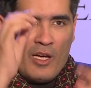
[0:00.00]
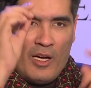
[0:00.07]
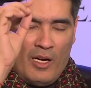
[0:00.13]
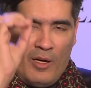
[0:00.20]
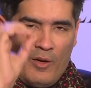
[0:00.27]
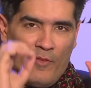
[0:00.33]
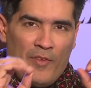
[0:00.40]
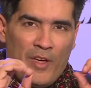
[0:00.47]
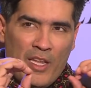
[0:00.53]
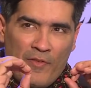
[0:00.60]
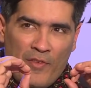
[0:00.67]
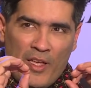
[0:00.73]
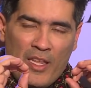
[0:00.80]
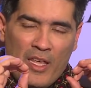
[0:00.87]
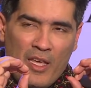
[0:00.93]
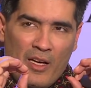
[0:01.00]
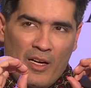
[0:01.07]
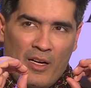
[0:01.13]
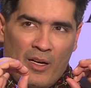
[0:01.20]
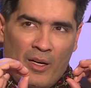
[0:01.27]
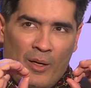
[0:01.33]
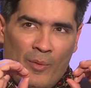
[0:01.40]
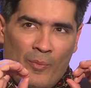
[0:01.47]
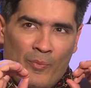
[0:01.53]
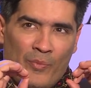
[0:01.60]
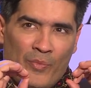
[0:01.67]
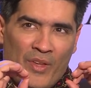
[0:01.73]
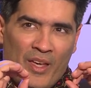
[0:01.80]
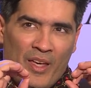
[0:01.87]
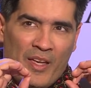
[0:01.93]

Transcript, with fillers: uh, very, very um,